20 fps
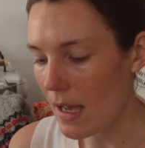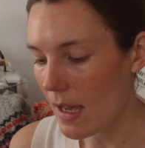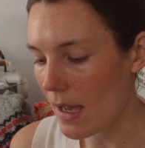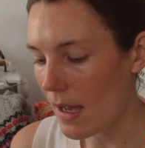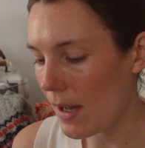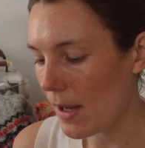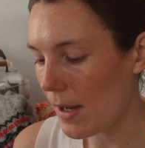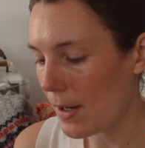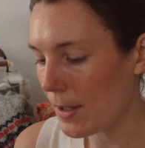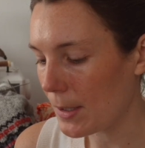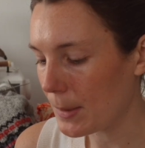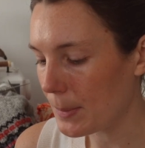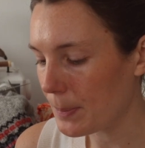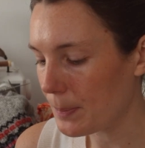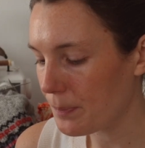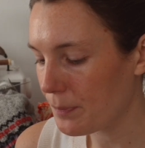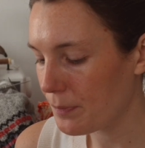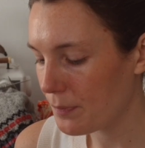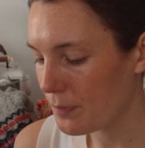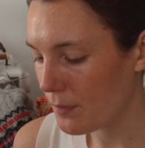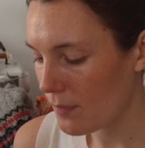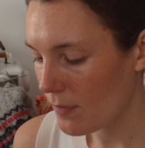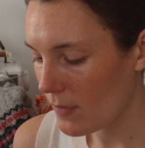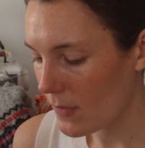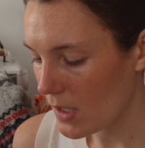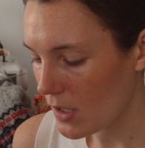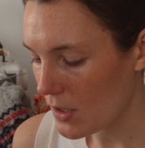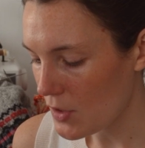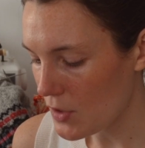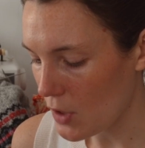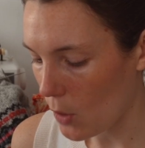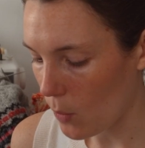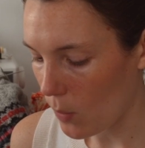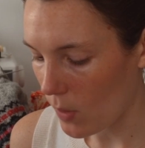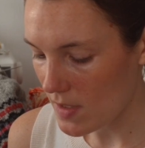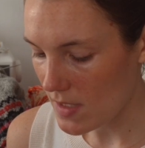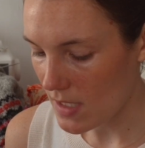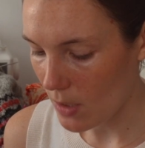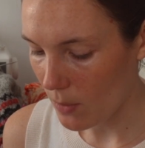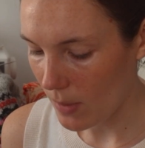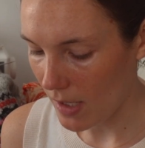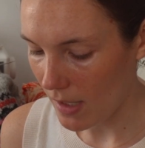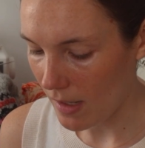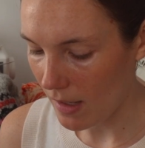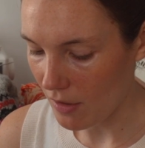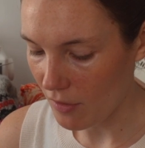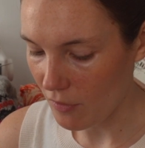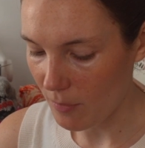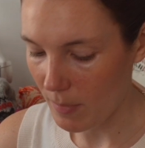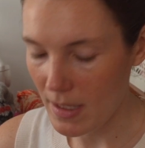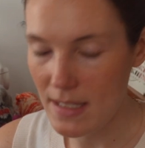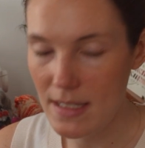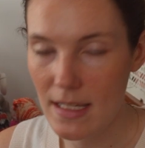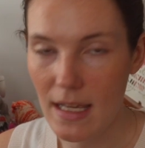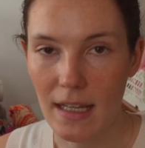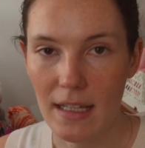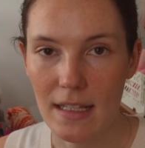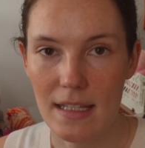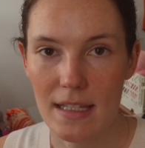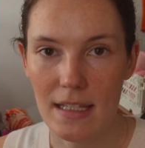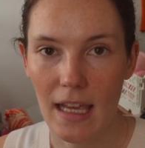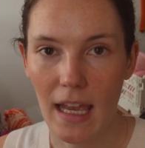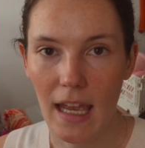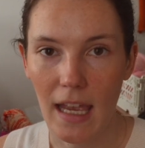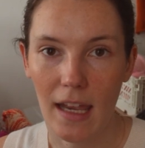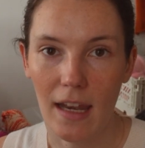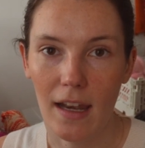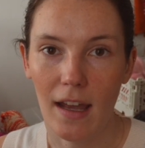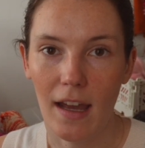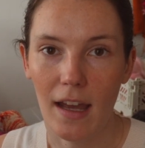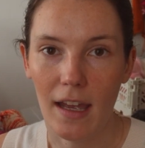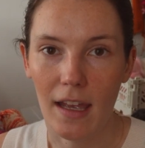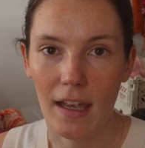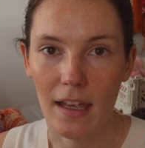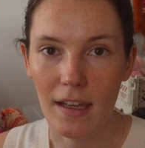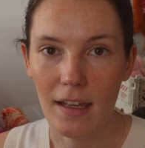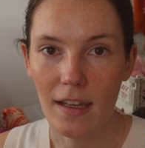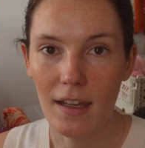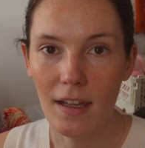So once I ran out of my second skein, I